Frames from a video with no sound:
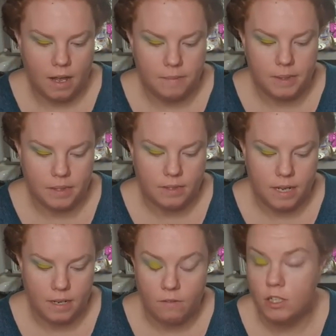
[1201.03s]
because
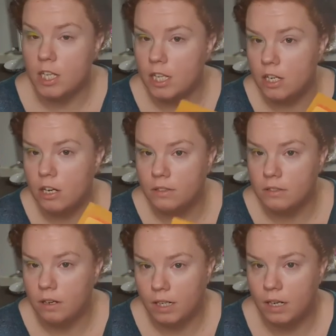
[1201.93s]
then obviously they're not
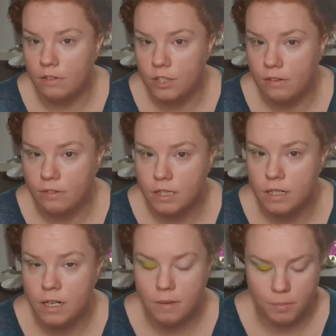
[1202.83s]
knocking off Jeffree
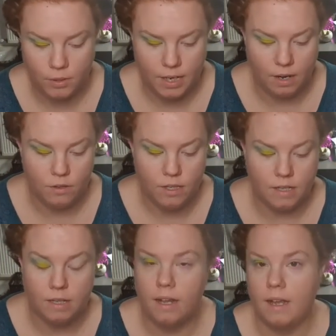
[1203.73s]
Star. But yeah, other
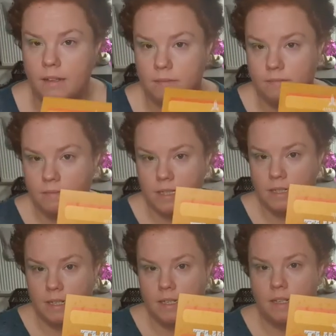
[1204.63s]
than that,
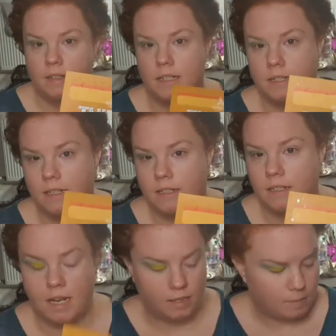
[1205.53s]
this is a
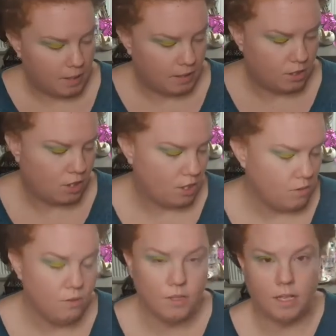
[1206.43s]
nice palette to
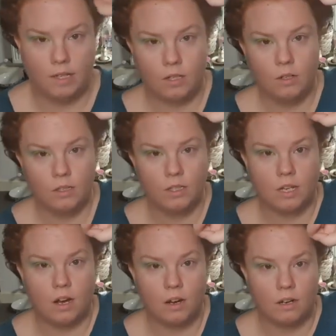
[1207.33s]
use, and the colours
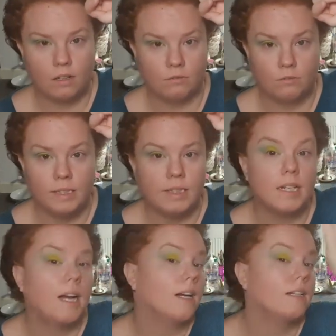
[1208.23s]
are really
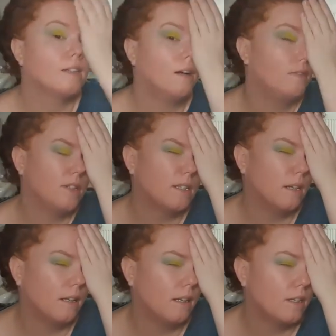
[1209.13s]
nice,
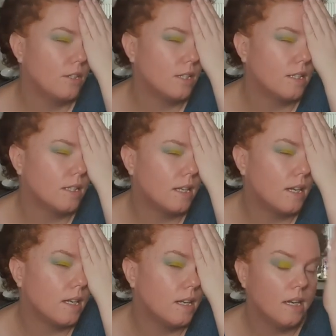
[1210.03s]
obviously, as you can
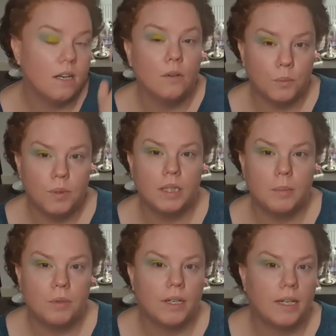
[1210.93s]
see, really
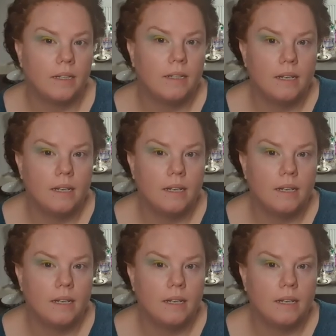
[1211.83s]
pretty.